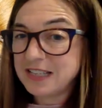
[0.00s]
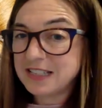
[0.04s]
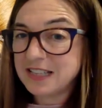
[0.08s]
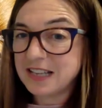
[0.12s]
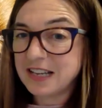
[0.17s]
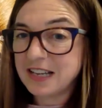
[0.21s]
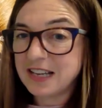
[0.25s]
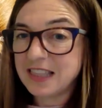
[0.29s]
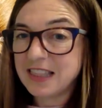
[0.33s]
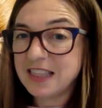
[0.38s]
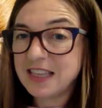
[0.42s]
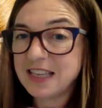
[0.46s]

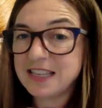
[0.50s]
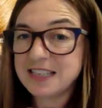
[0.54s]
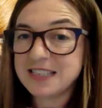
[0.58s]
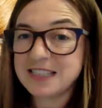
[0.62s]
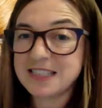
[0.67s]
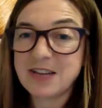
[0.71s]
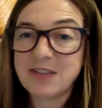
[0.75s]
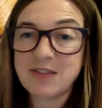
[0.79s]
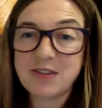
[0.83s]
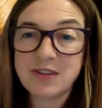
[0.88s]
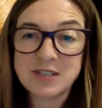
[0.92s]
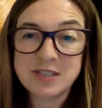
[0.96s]
like this,
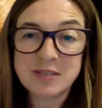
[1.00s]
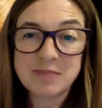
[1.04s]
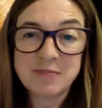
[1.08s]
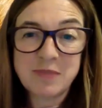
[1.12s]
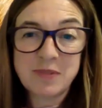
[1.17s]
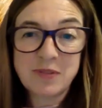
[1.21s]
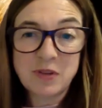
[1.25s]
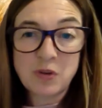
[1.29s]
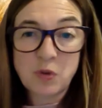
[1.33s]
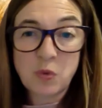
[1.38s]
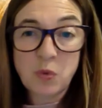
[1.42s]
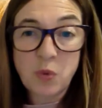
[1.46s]
there are some
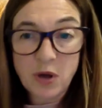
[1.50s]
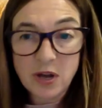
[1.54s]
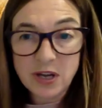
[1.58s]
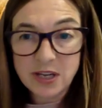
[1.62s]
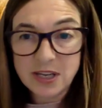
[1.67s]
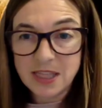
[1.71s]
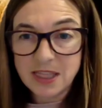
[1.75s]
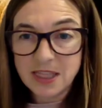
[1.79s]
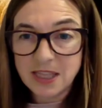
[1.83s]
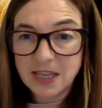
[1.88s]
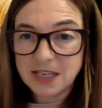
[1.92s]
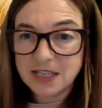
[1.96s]

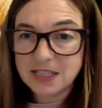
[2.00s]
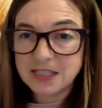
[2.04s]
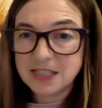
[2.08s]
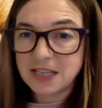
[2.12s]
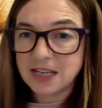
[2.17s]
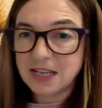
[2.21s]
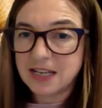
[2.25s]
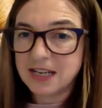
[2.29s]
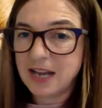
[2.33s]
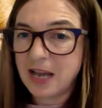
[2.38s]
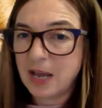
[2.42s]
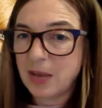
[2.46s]
quirky things that
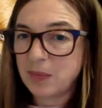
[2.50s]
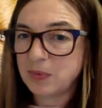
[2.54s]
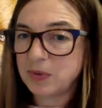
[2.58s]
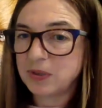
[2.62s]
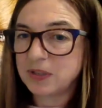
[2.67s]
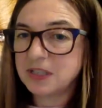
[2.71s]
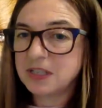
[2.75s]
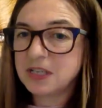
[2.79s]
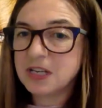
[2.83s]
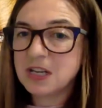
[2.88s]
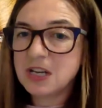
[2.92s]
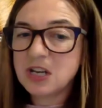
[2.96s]
can
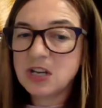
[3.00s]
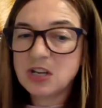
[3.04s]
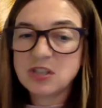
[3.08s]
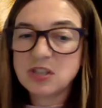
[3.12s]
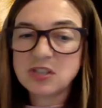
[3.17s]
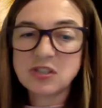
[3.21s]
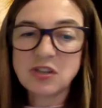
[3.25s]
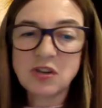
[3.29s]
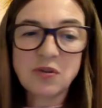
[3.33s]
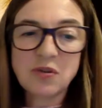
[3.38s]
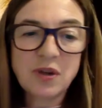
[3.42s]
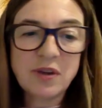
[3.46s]
happen.
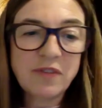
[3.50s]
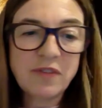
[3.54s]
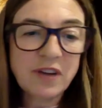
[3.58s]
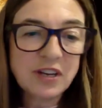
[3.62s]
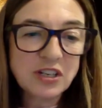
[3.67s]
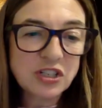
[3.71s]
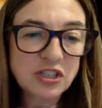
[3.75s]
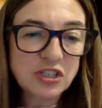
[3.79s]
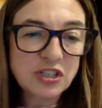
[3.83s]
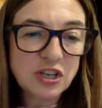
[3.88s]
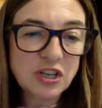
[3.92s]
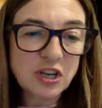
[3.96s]
So if I
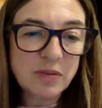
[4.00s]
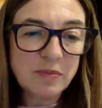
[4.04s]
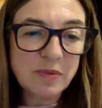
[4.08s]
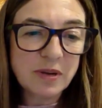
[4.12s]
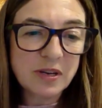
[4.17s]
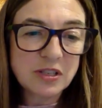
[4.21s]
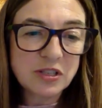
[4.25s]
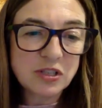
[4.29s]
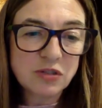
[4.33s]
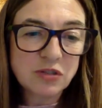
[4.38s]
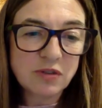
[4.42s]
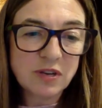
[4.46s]
just turn my
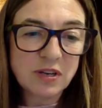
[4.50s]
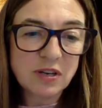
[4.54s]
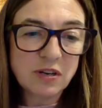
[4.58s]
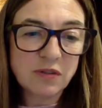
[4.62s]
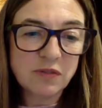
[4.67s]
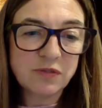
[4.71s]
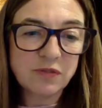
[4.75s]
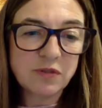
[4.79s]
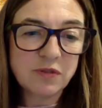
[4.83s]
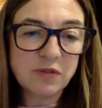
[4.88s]
screen off for a